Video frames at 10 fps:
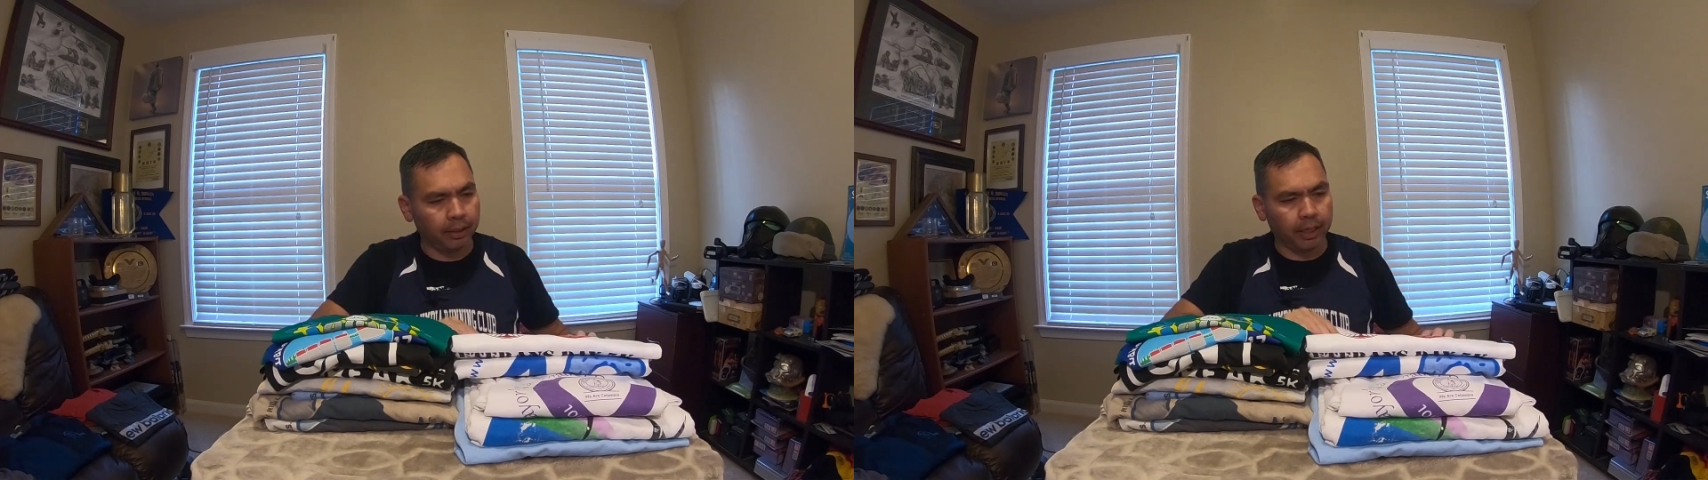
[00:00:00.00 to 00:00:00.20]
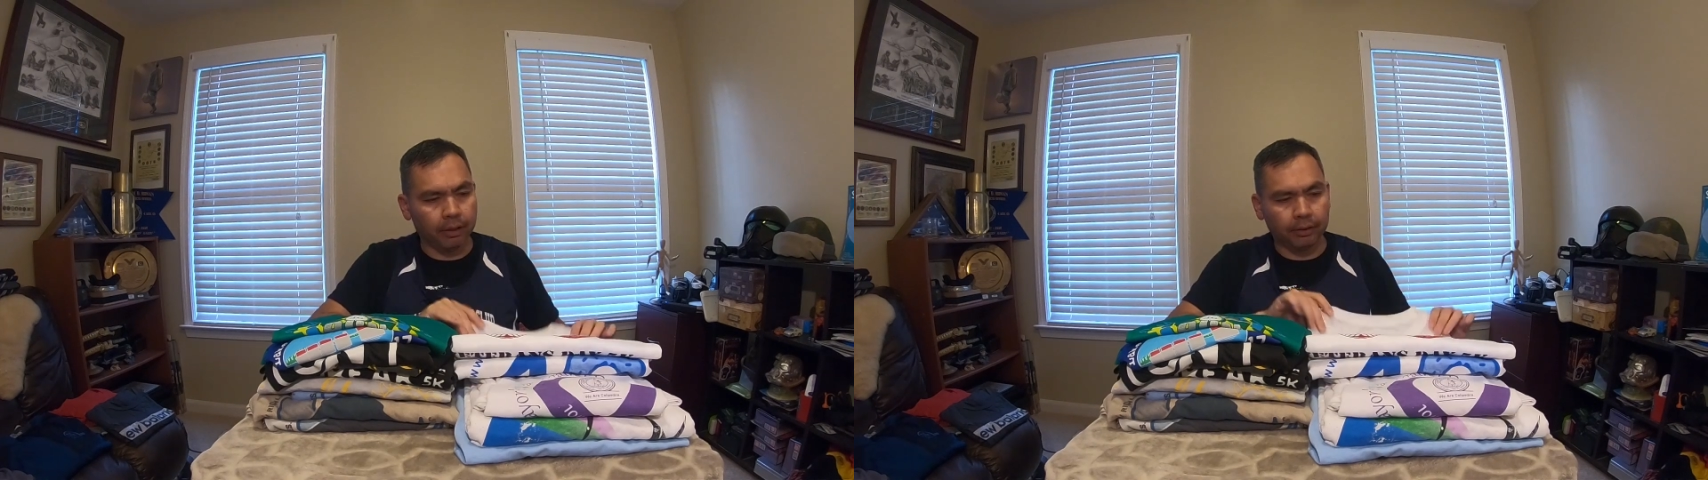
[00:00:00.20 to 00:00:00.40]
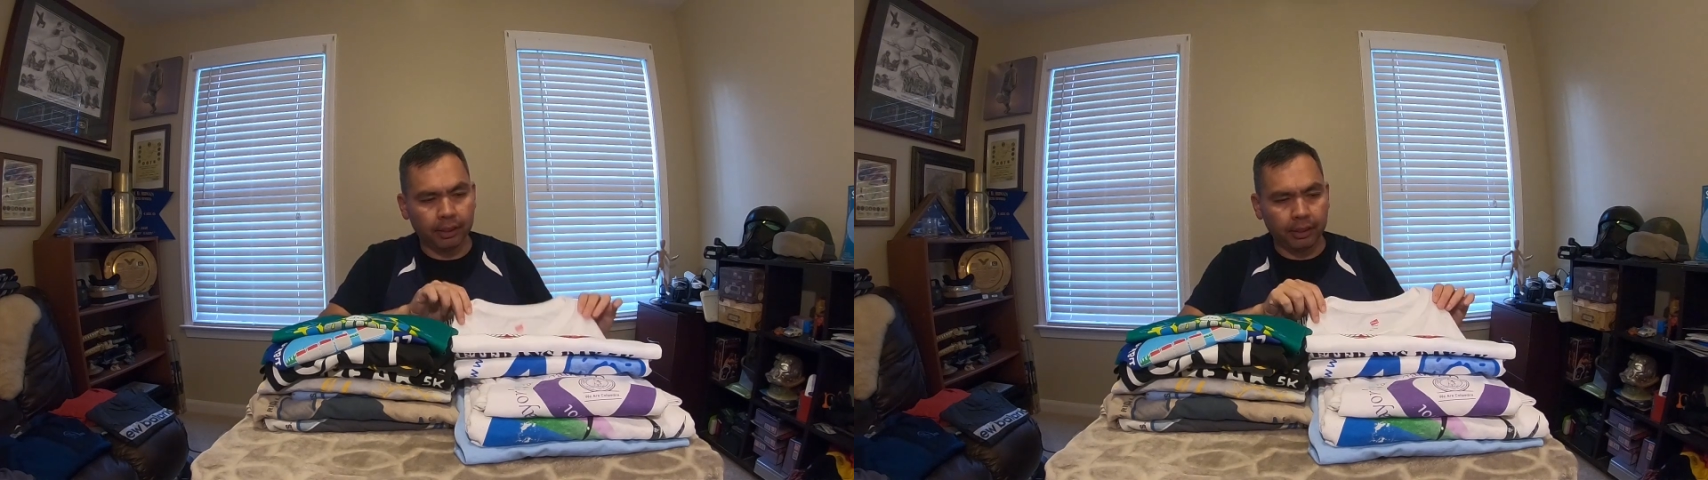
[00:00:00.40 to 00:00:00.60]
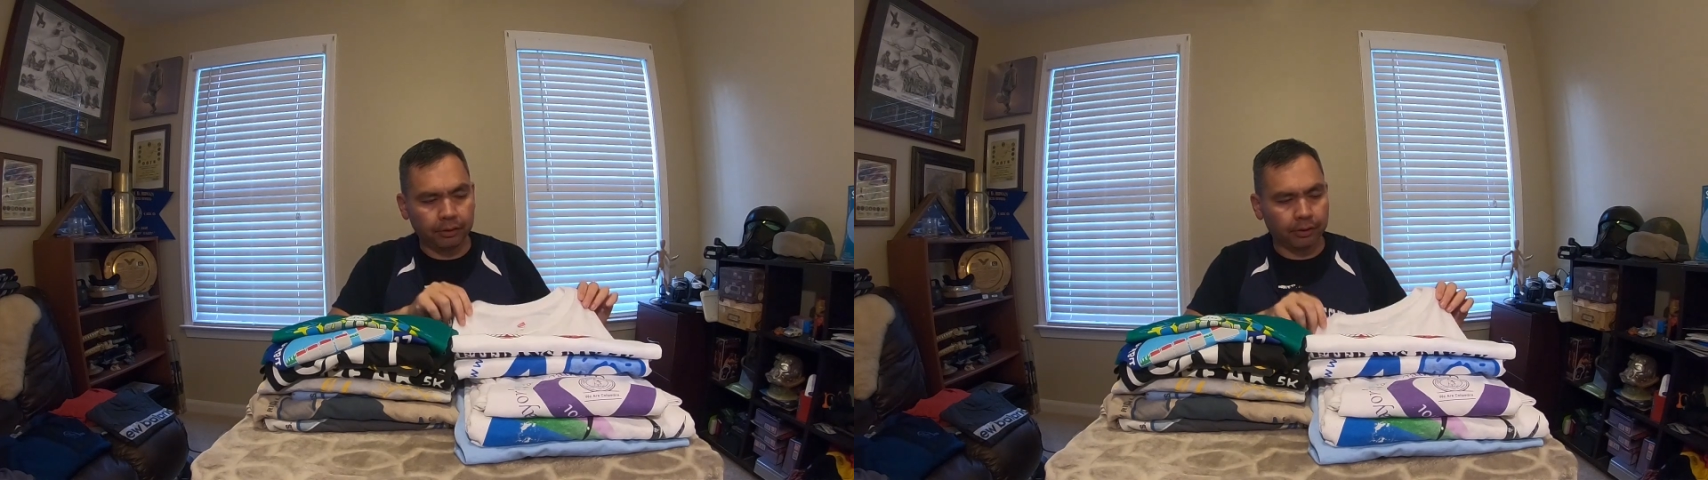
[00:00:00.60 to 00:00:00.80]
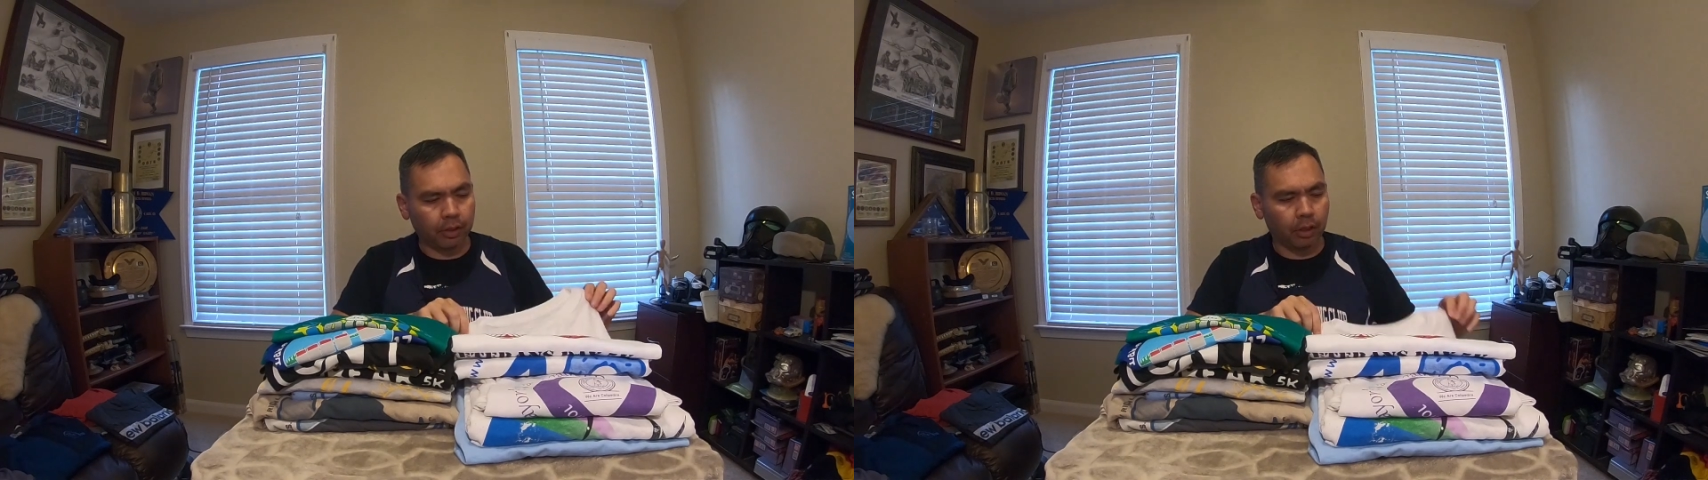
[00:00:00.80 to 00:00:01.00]
Now
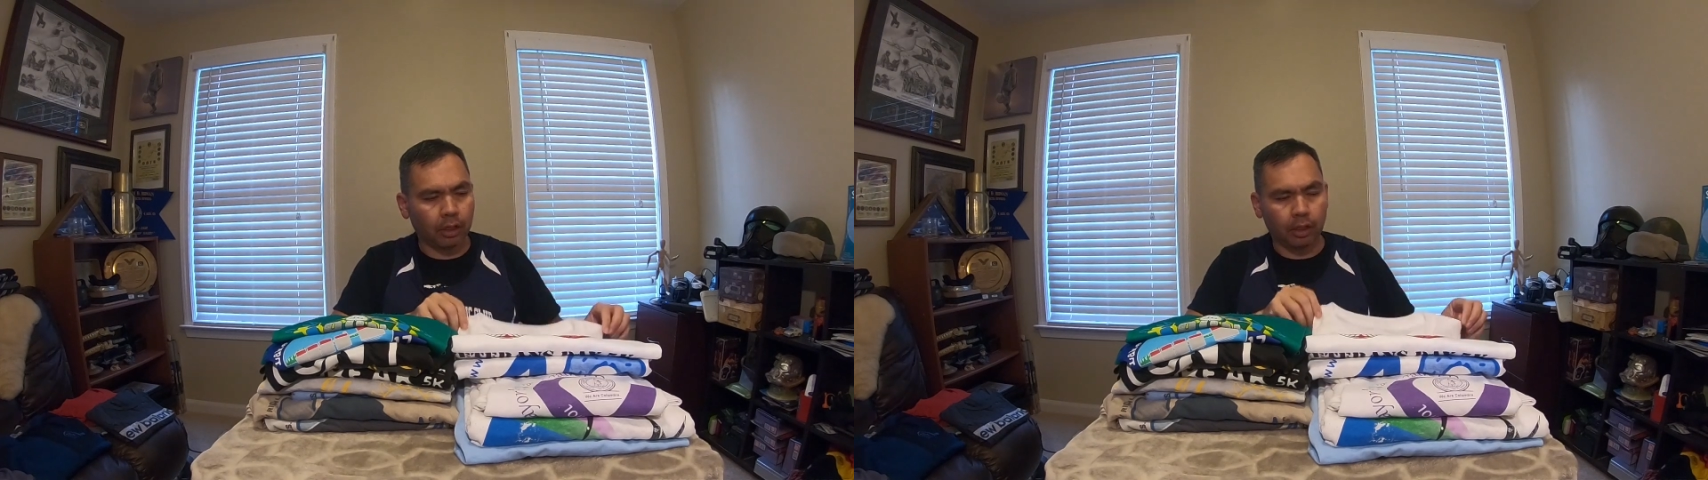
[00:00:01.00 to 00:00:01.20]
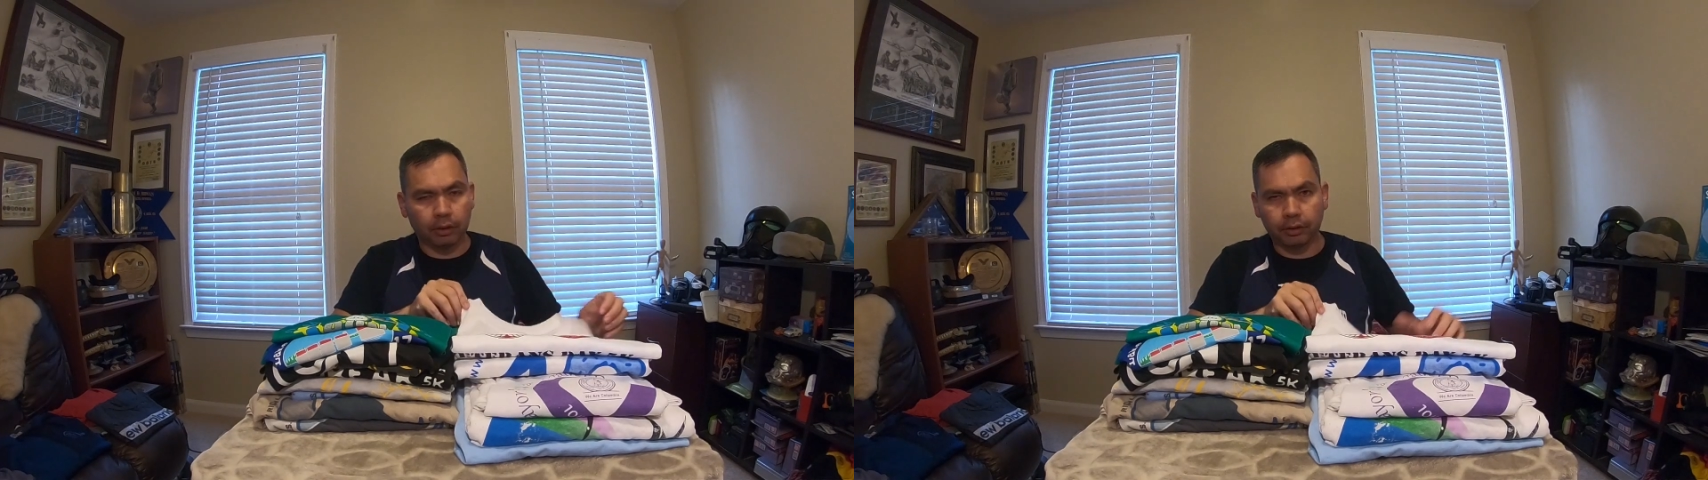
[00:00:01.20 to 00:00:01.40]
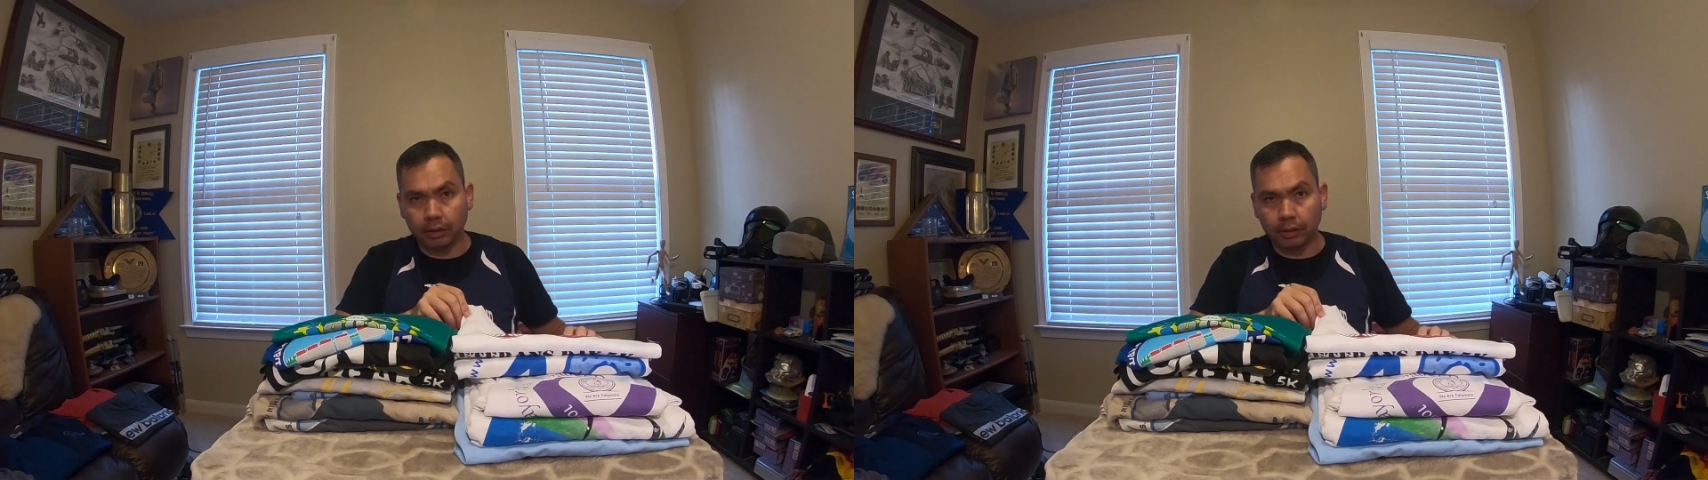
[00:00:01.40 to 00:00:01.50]
these are,